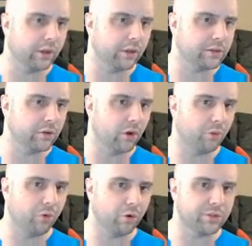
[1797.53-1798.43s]
so all
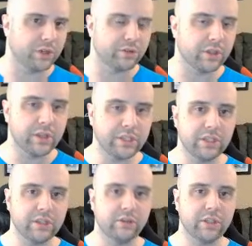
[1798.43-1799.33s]
borders here. So this
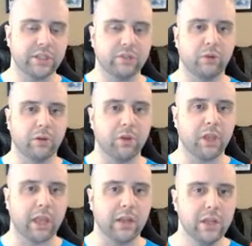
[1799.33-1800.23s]
is what I'm
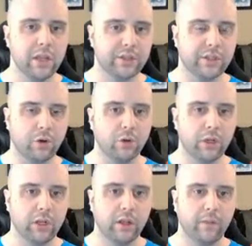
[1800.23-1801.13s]
looking at. So
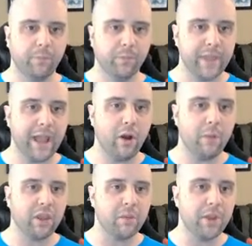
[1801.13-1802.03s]
now I'm
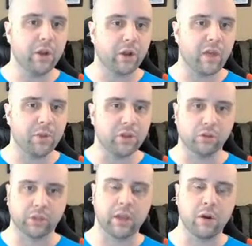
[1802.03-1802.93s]
the computer and I've been
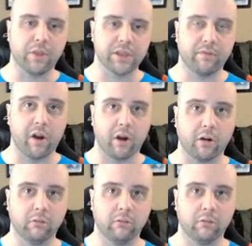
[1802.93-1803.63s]
told, okay, go this far.